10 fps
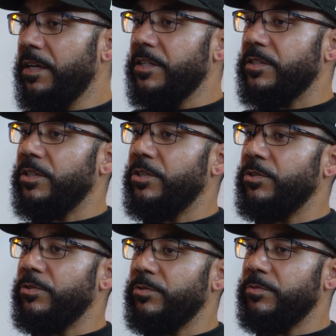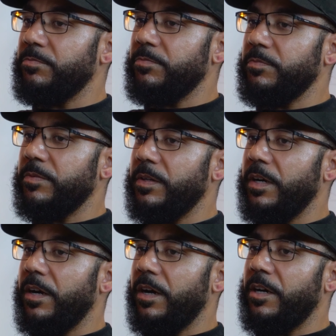So
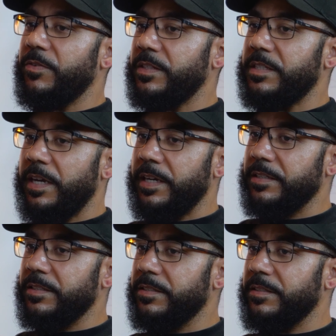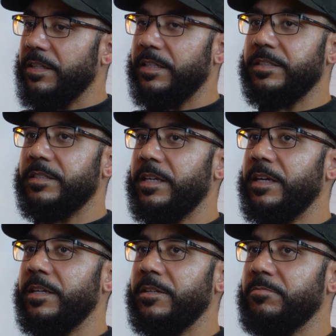after tax, let's just
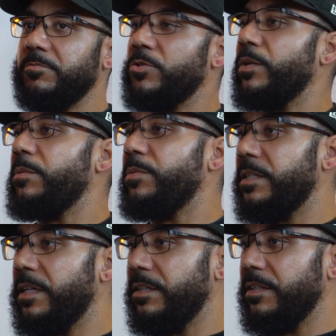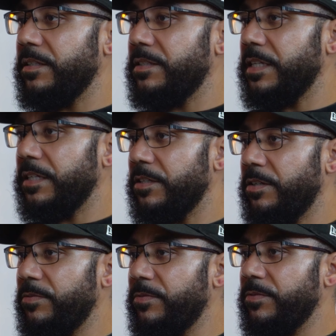say 20% is taken
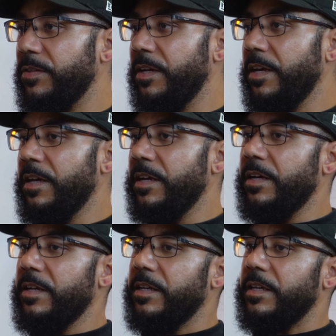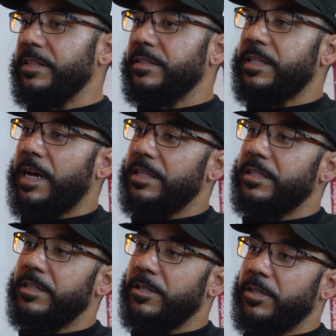off. Is
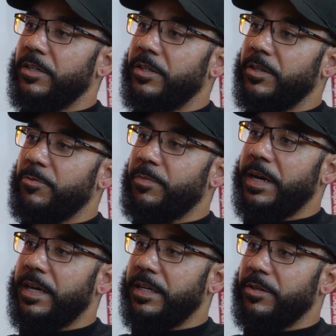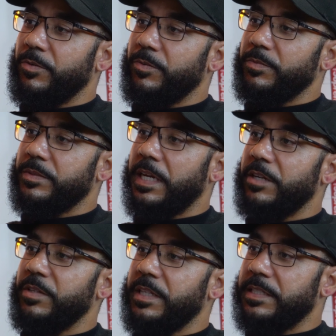that my
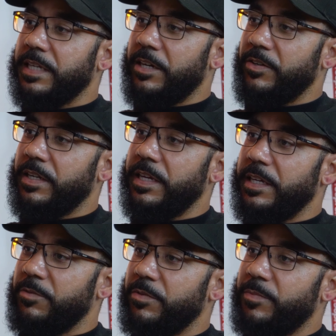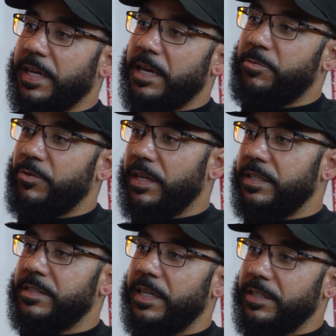salary that's calculated with my capital
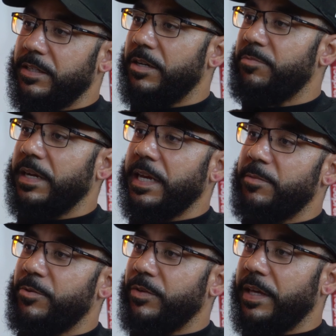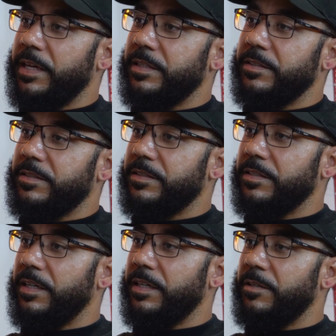gains tax?
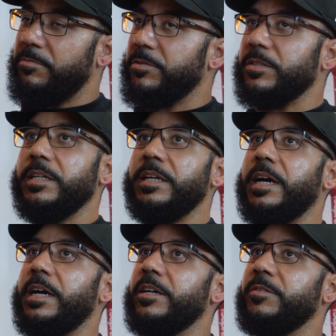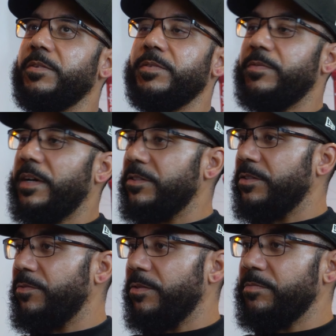So say I earn
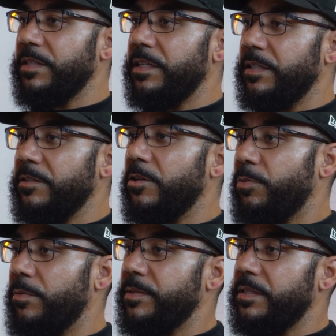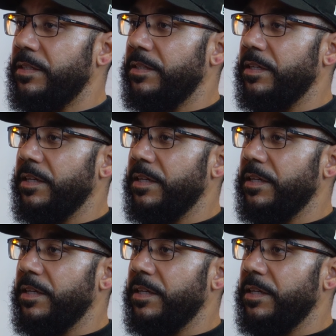50,000 from selling a property